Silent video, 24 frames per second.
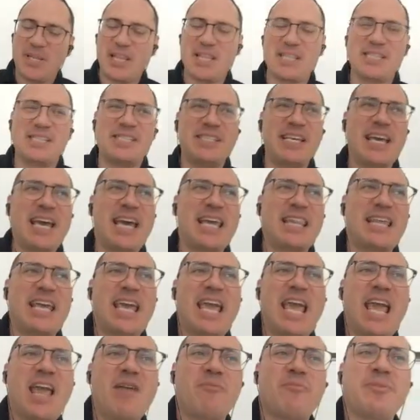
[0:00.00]
I
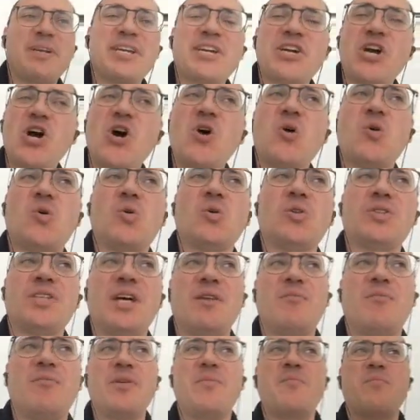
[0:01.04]
said every goal
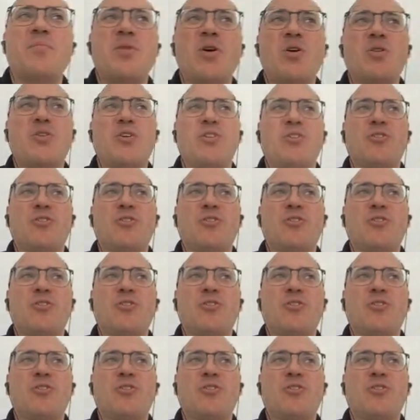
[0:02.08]
that we invoke on the